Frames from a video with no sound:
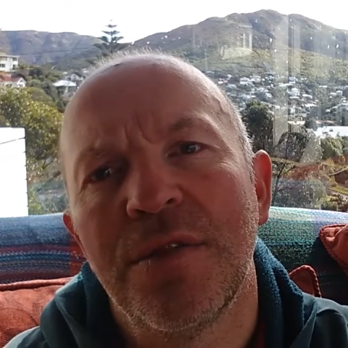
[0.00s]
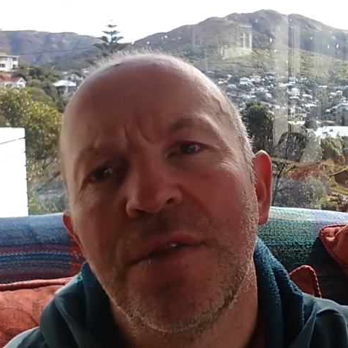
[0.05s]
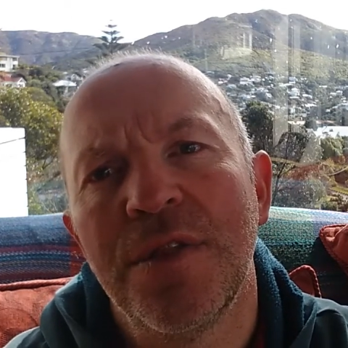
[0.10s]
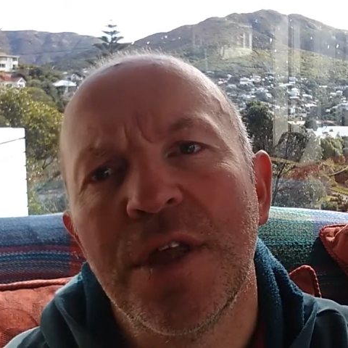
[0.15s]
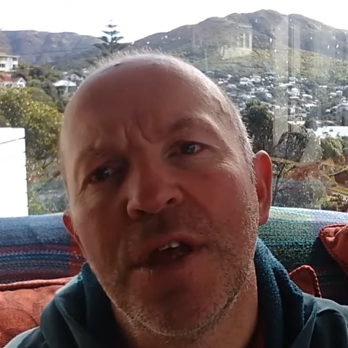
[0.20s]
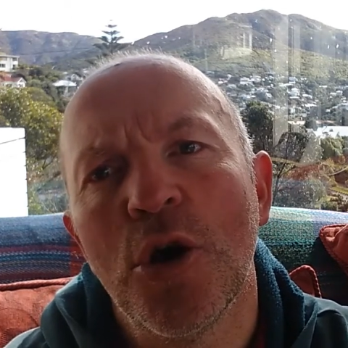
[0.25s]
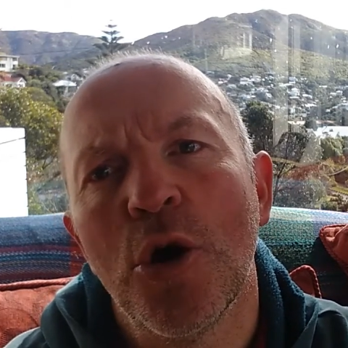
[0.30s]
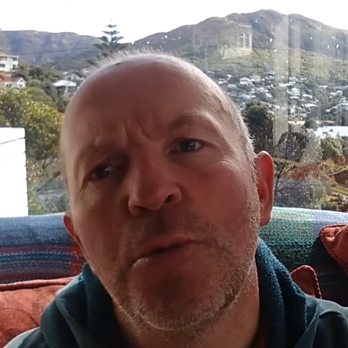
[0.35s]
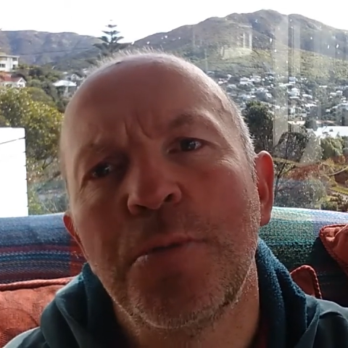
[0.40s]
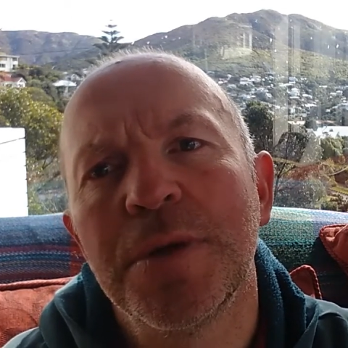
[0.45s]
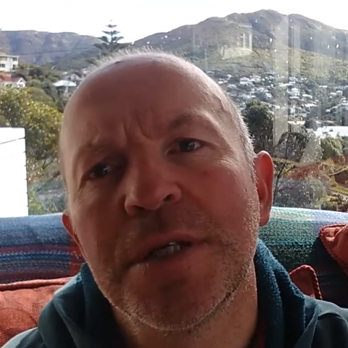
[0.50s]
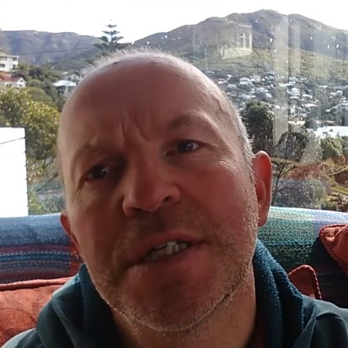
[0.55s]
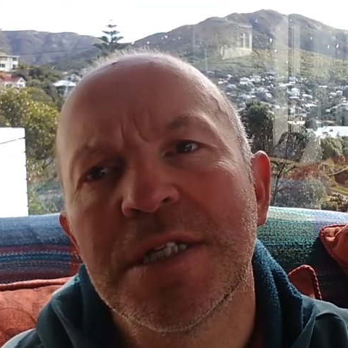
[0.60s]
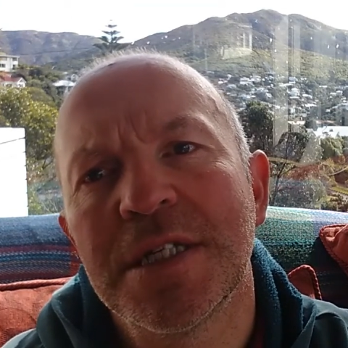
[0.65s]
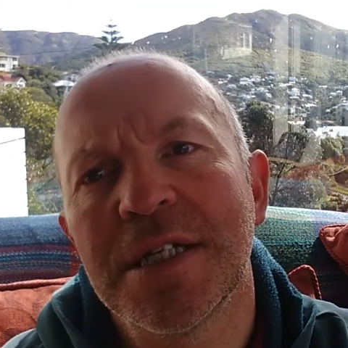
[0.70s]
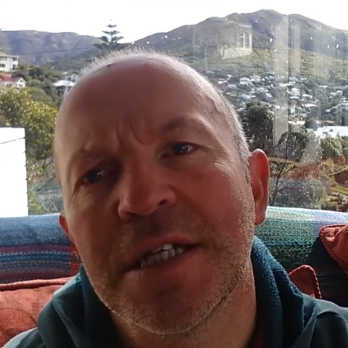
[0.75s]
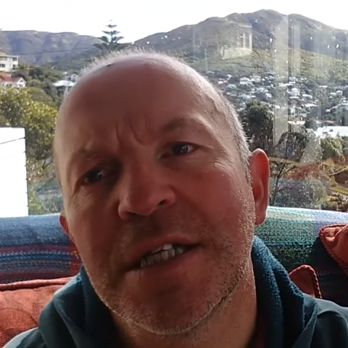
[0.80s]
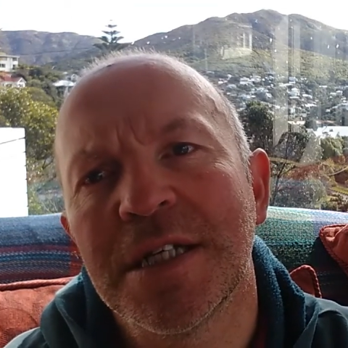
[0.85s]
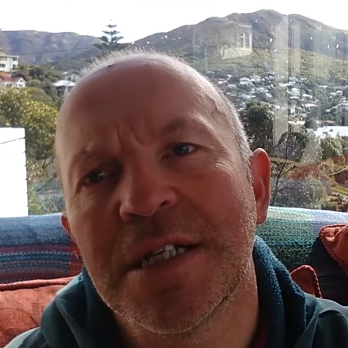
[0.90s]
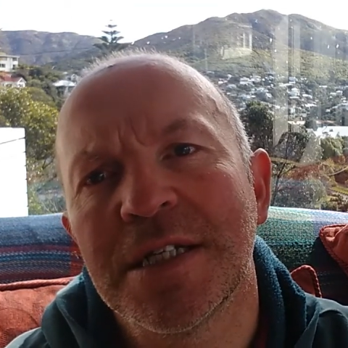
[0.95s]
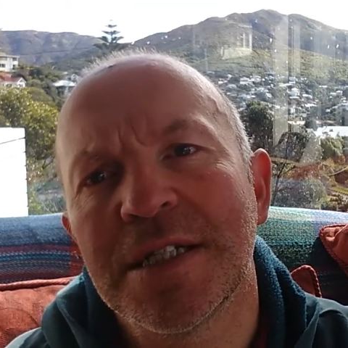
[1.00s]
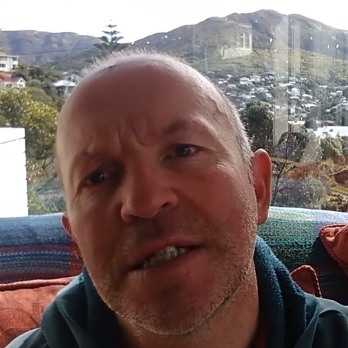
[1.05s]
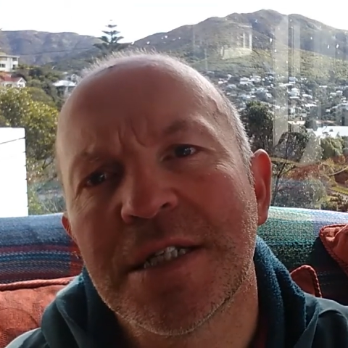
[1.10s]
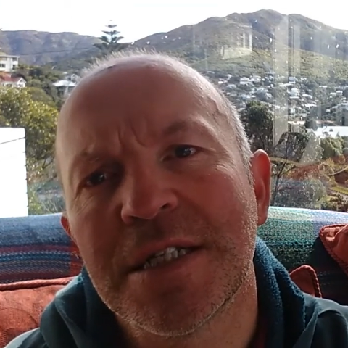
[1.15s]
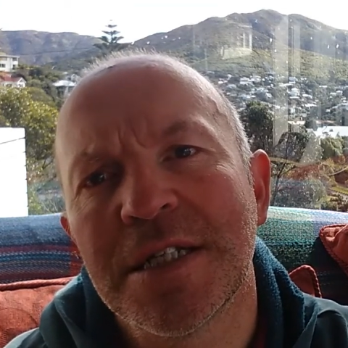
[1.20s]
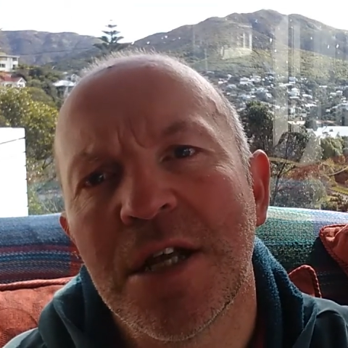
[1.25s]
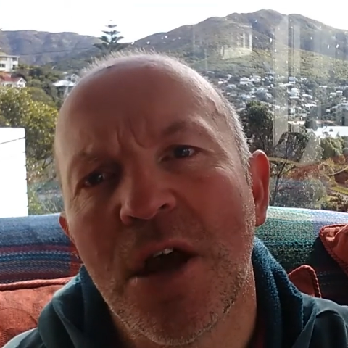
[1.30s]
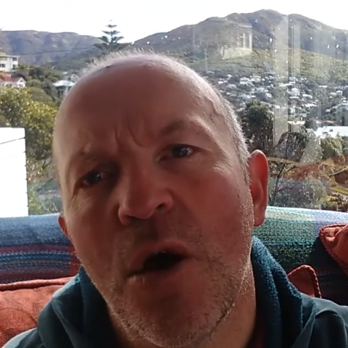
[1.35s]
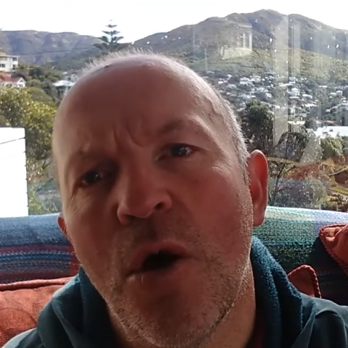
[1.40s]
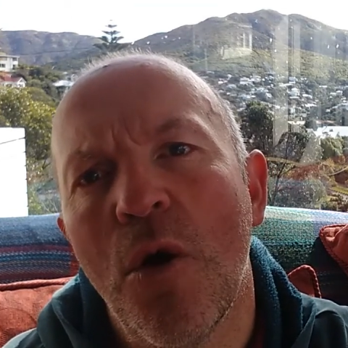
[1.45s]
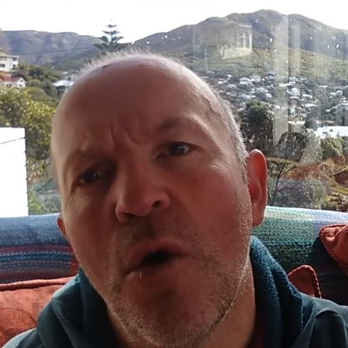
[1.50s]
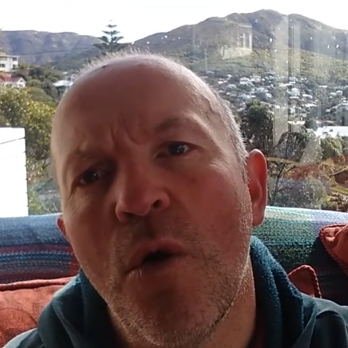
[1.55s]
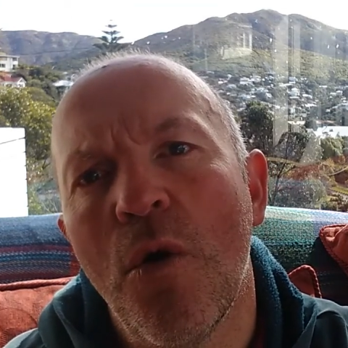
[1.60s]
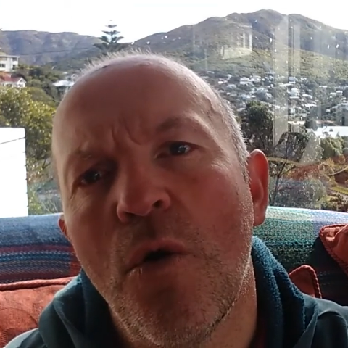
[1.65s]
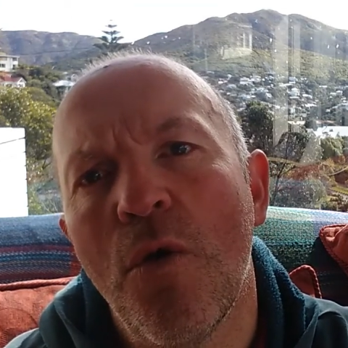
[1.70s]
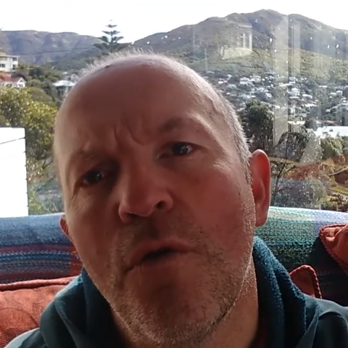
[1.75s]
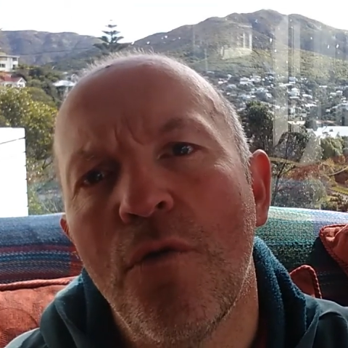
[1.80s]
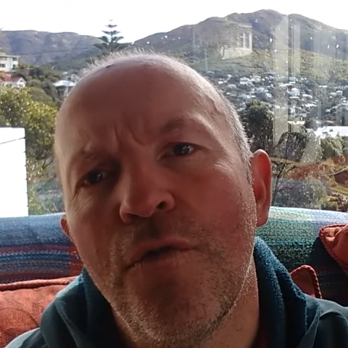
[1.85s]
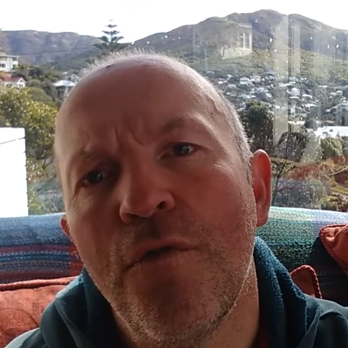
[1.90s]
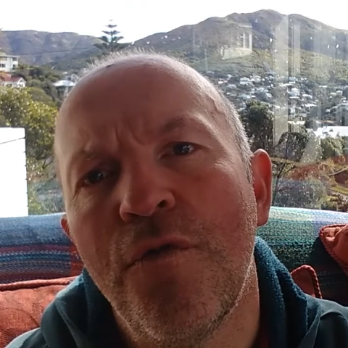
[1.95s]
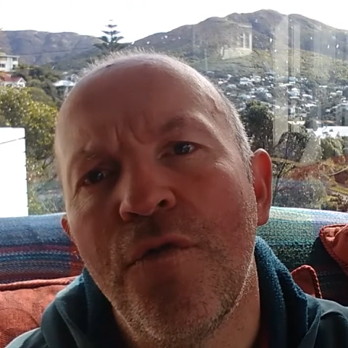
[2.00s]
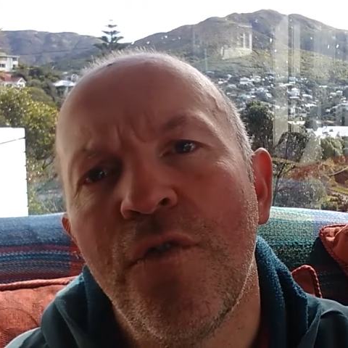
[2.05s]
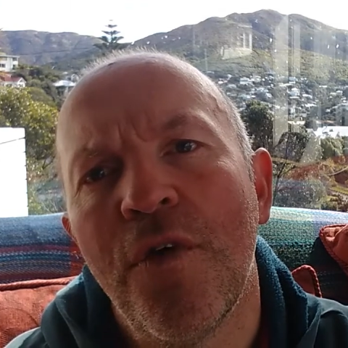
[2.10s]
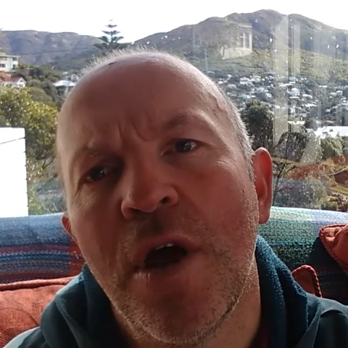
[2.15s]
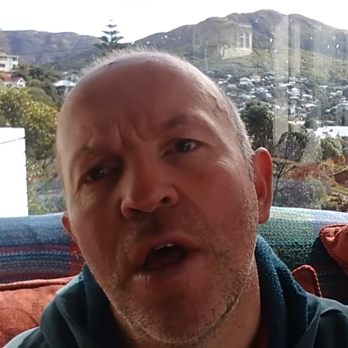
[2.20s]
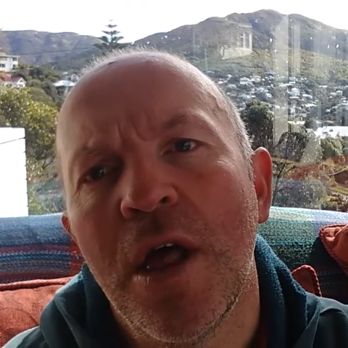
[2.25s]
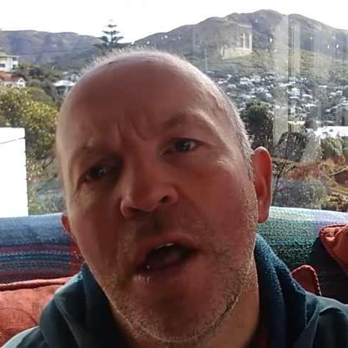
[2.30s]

the opposite of